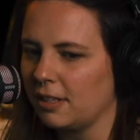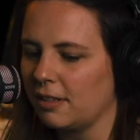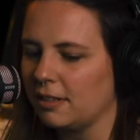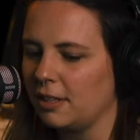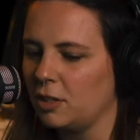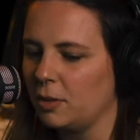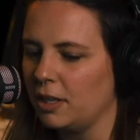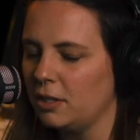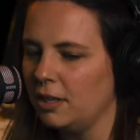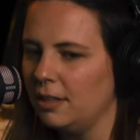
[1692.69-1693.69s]
of the
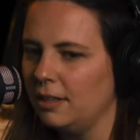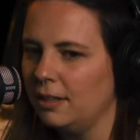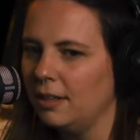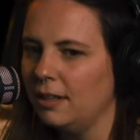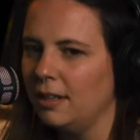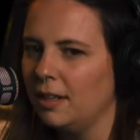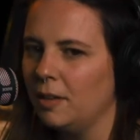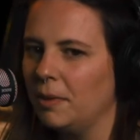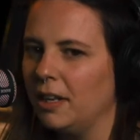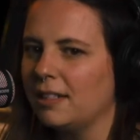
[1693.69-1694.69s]
situation,
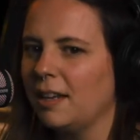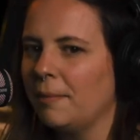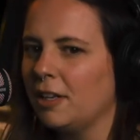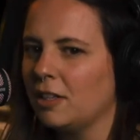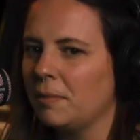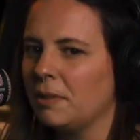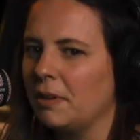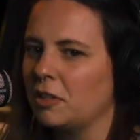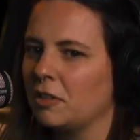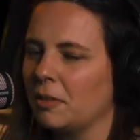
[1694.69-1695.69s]
but it's not my job to
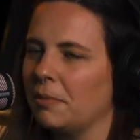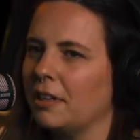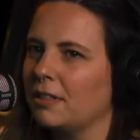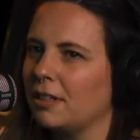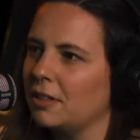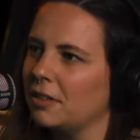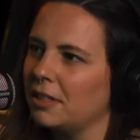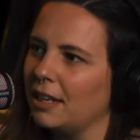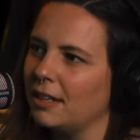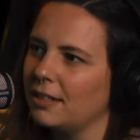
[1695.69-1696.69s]
make sure somebody else
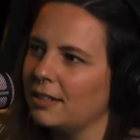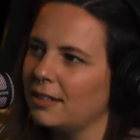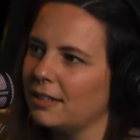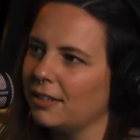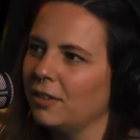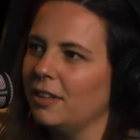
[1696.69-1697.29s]
understands. The only